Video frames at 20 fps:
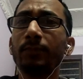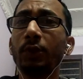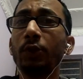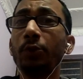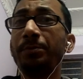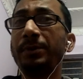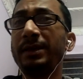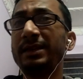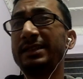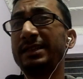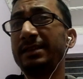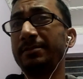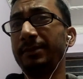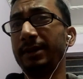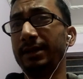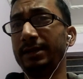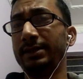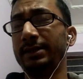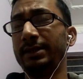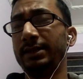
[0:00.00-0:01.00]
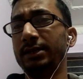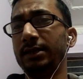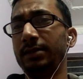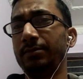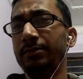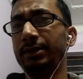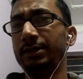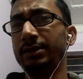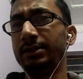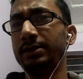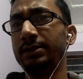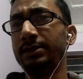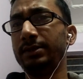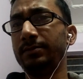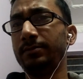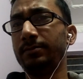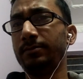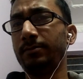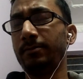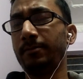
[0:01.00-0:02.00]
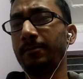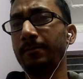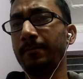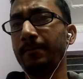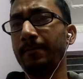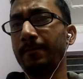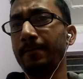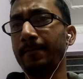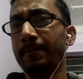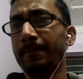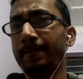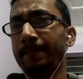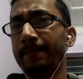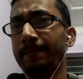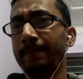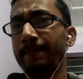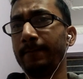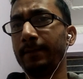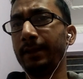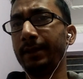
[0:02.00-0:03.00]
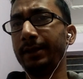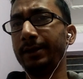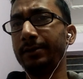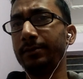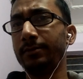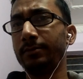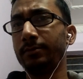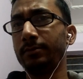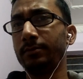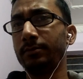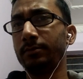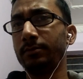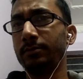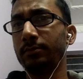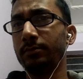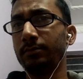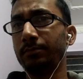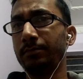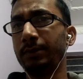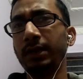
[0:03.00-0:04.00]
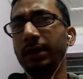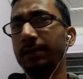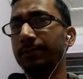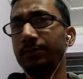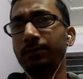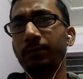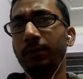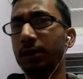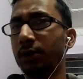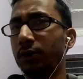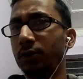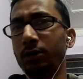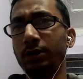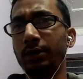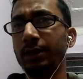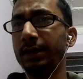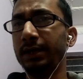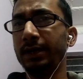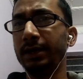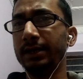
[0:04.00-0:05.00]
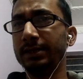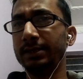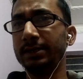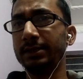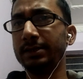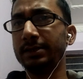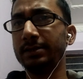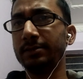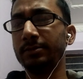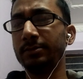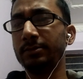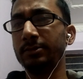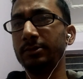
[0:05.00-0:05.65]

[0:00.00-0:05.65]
UPSC mains examinations, right? Prelims part already I discussed.